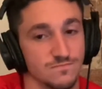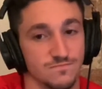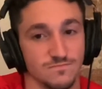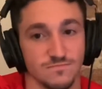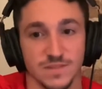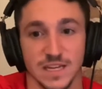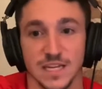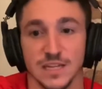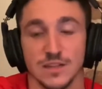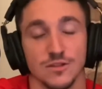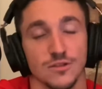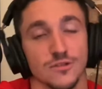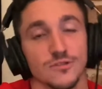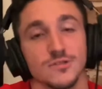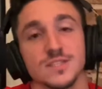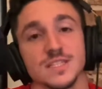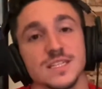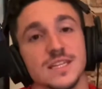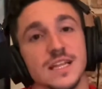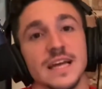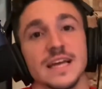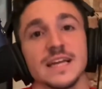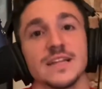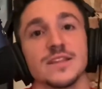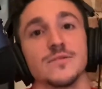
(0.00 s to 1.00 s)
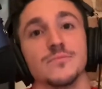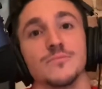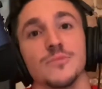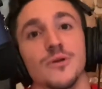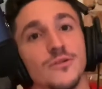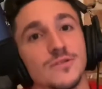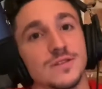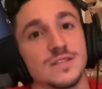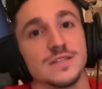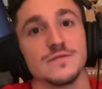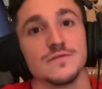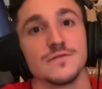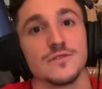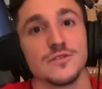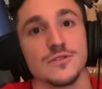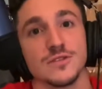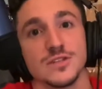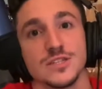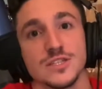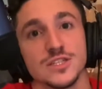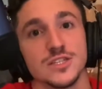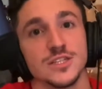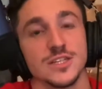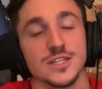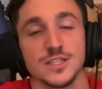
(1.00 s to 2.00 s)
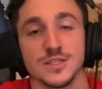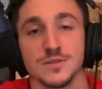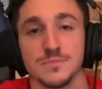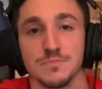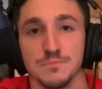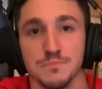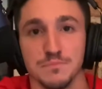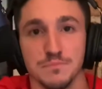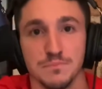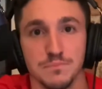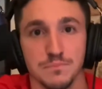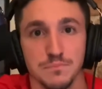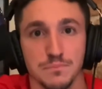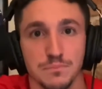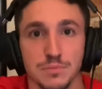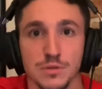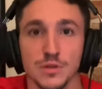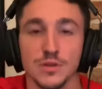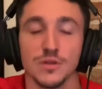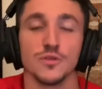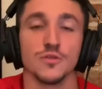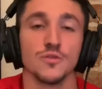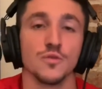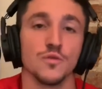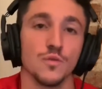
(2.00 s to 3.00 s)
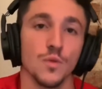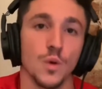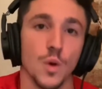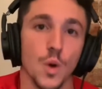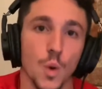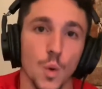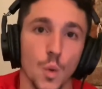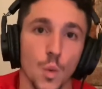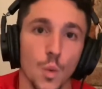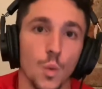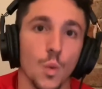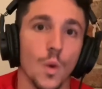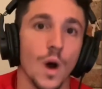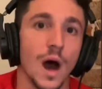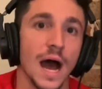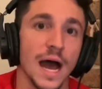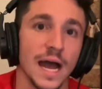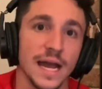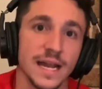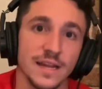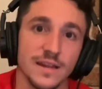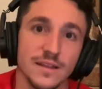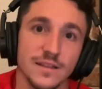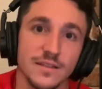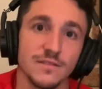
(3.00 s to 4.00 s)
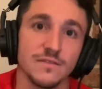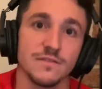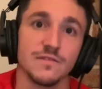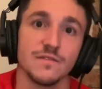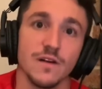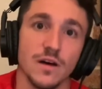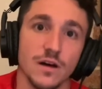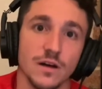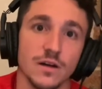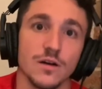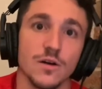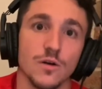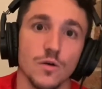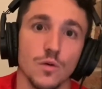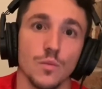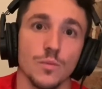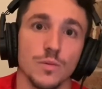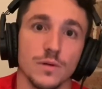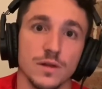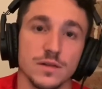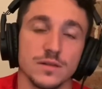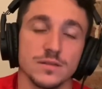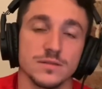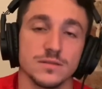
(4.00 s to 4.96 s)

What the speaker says: it looks like the multiverse just blew wide the fuck open.